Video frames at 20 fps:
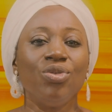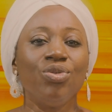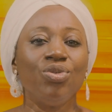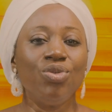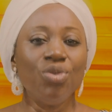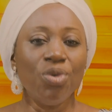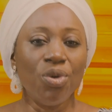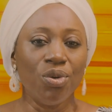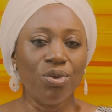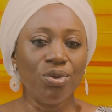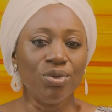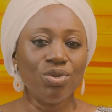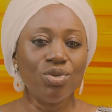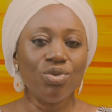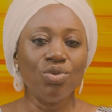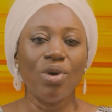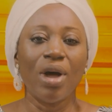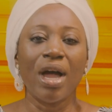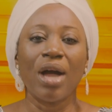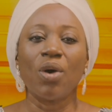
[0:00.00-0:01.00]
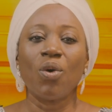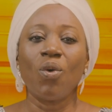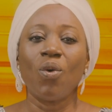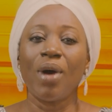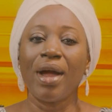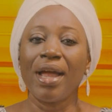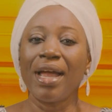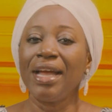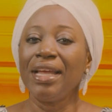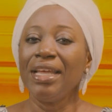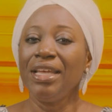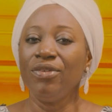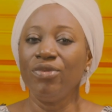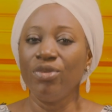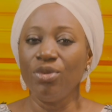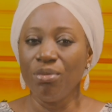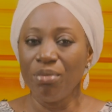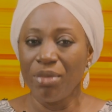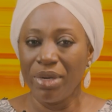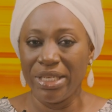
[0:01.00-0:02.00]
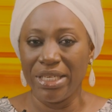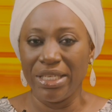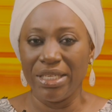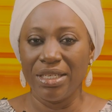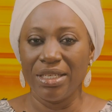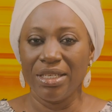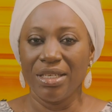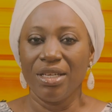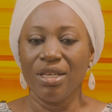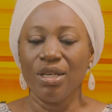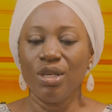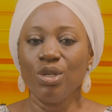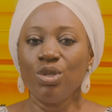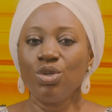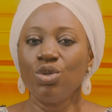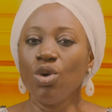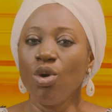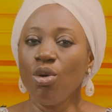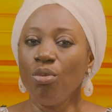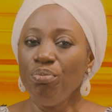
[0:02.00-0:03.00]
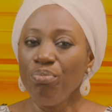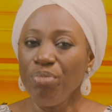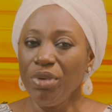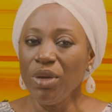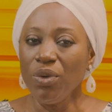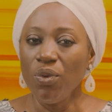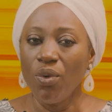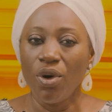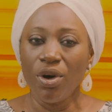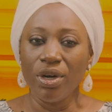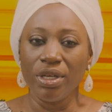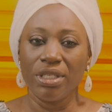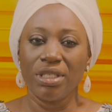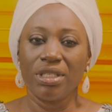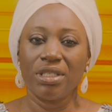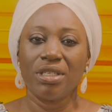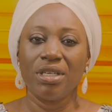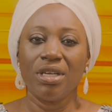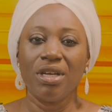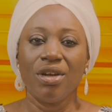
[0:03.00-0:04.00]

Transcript: on those who acquire evil money. So be warned.